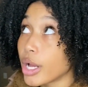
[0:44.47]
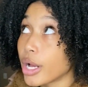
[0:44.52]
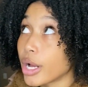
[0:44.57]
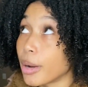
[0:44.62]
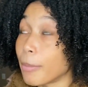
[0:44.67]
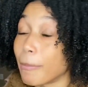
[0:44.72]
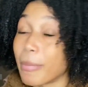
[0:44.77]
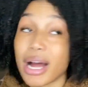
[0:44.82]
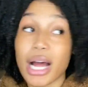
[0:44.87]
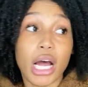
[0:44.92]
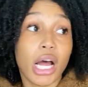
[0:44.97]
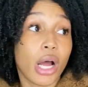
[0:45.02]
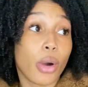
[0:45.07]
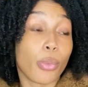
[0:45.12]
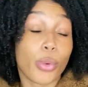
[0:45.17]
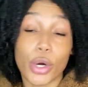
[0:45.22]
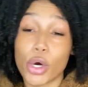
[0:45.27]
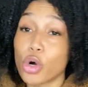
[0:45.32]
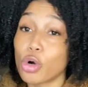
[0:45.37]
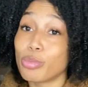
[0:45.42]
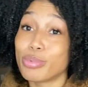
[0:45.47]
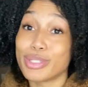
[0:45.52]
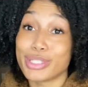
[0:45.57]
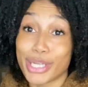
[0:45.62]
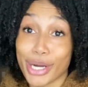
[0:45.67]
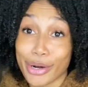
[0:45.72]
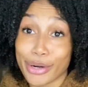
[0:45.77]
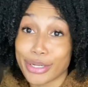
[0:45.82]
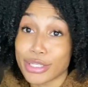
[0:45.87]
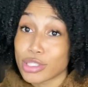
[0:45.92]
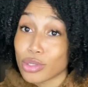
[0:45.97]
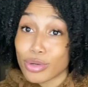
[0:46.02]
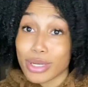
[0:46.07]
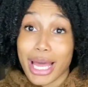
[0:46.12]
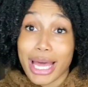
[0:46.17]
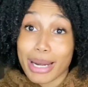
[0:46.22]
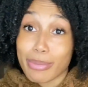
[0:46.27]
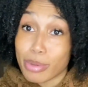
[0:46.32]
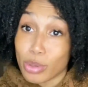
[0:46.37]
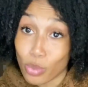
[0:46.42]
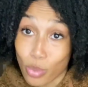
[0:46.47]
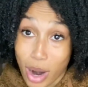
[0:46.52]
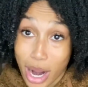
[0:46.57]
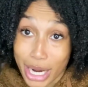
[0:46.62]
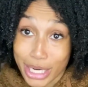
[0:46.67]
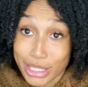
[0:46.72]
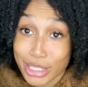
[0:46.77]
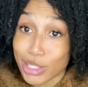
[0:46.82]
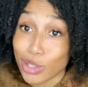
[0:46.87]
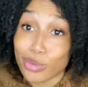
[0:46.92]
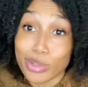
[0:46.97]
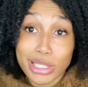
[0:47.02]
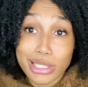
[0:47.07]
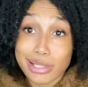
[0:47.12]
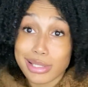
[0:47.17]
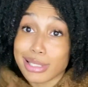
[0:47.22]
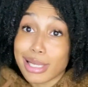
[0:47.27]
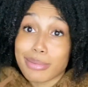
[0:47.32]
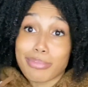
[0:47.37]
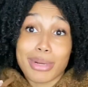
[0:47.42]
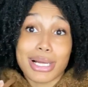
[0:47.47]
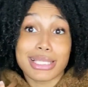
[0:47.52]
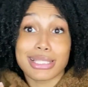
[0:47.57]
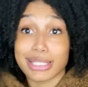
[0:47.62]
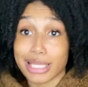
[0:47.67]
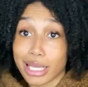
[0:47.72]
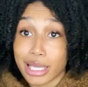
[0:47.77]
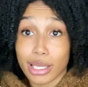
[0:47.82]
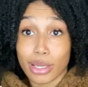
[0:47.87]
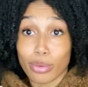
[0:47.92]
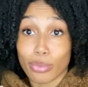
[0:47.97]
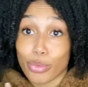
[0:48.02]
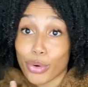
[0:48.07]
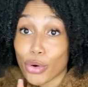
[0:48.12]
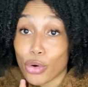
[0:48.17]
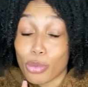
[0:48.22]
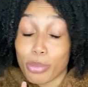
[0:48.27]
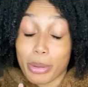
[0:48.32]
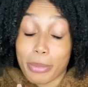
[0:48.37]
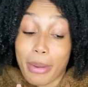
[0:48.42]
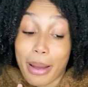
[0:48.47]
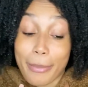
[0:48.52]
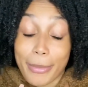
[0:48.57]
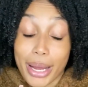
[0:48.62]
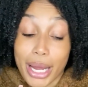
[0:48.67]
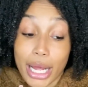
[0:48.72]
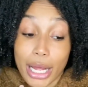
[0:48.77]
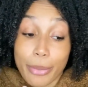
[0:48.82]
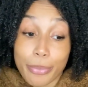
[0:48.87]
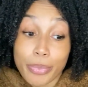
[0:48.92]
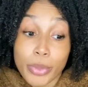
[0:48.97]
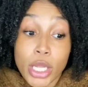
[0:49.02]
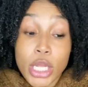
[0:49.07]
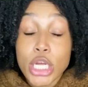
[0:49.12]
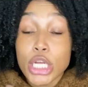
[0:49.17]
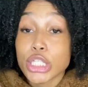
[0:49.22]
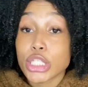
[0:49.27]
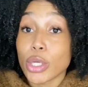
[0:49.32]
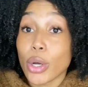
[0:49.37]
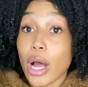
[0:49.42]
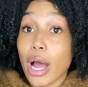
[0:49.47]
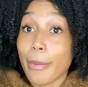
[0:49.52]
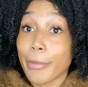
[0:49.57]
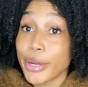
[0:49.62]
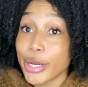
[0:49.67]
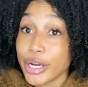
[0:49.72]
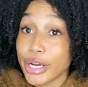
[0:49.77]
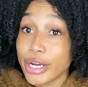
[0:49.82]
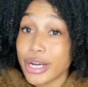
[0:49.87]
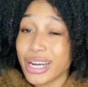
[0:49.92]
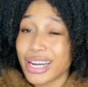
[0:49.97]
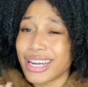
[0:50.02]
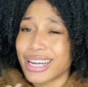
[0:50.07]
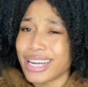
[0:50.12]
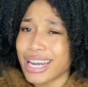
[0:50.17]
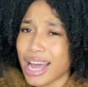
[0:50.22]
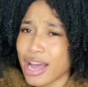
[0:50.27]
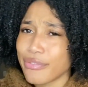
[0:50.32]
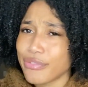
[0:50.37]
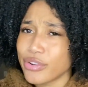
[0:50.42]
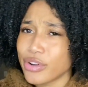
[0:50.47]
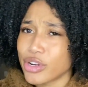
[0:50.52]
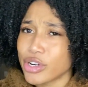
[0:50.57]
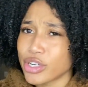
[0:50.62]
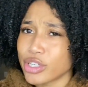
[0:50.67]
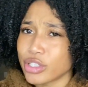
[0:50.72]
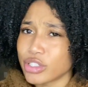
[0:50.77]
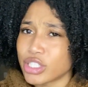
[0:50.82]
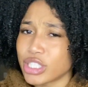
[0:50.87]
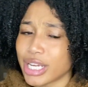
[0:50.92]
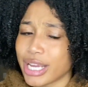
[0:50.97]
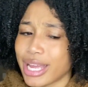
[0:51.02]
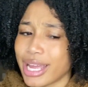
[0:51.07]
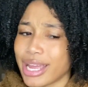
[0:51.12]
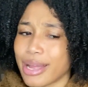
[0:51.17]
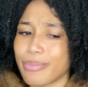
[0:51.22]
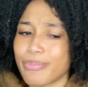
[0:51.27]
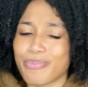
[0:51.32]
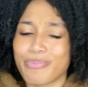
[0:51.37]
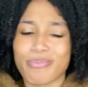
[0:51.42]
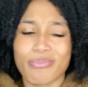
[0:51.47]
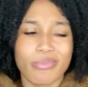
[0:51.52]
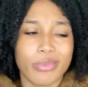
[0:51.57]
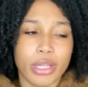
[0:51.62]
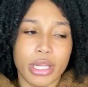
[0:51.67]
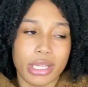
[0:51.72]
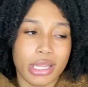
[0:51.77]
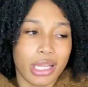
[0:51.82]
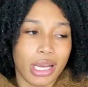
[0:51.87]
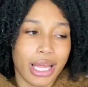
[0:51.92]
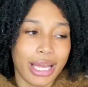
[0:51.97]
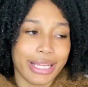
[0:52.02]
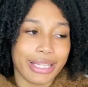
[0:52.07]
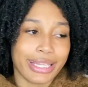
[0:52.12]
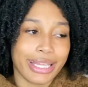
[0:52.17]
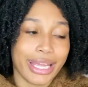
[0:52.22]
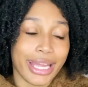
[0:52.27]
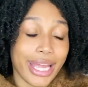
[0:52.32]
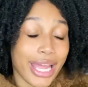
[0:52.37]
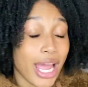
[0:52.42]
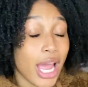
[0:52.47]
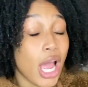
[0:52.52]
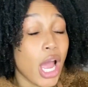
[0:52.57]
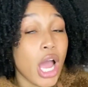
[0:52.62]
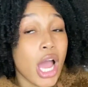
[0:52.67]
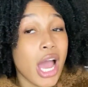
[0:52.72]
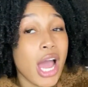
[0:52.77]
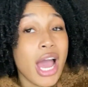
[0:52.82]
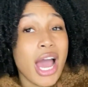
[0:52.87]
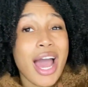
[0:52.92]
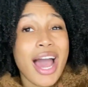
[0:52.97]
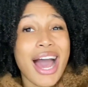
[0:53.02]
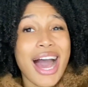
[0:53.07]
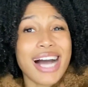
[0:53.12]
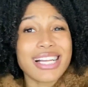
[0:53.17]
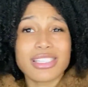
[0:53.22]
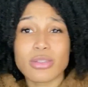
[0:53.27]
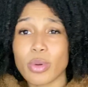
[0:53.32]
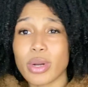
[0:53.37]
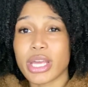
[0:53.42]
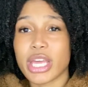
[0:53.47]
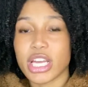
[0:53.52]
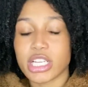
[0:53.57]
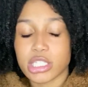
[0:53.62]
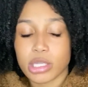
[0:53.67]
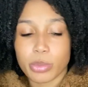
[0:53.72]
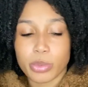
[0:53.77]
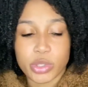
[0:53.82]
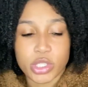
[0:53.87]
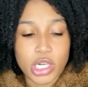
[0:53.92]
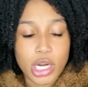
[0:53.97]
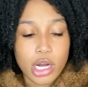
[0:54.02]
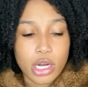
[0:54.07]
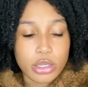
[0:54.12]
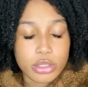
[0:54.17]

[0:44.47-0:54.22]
My robe is dirty, so it got to be washed. So this is like my second robe in my mind. So I'm here not for girl chat, nothing like that. I just want to catch up with y'all.